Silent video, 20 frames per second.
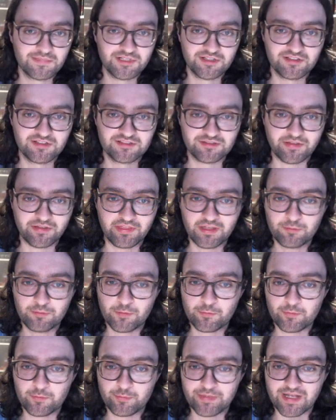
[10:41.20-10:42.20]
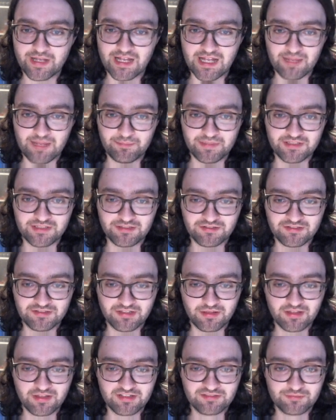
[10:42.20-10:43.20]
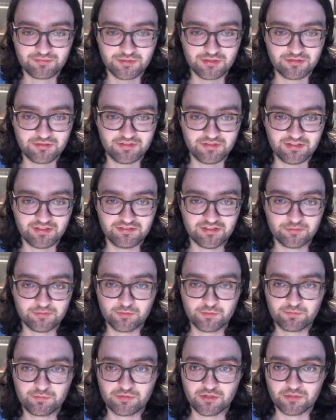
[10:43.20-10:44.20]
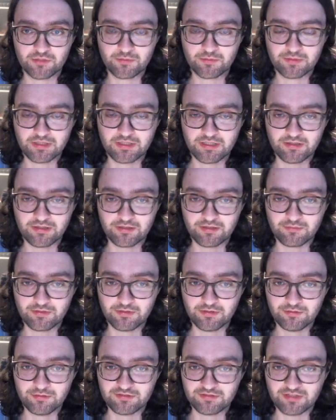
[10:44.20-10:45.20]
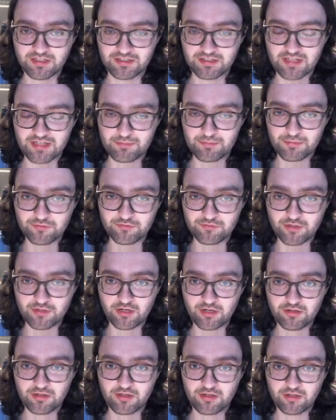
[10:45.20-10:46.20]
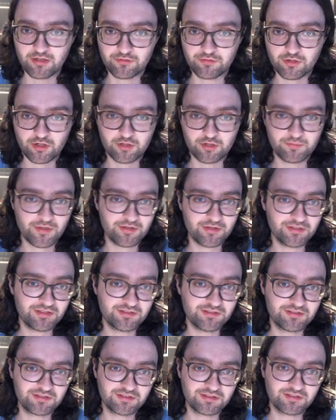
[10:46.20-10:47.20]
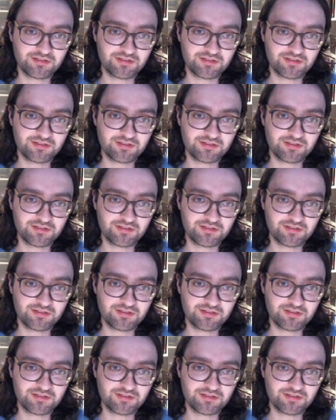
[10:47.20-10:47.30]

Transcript: So I think we would be happy to see this move, as it would probably lose a tempo for our opponent.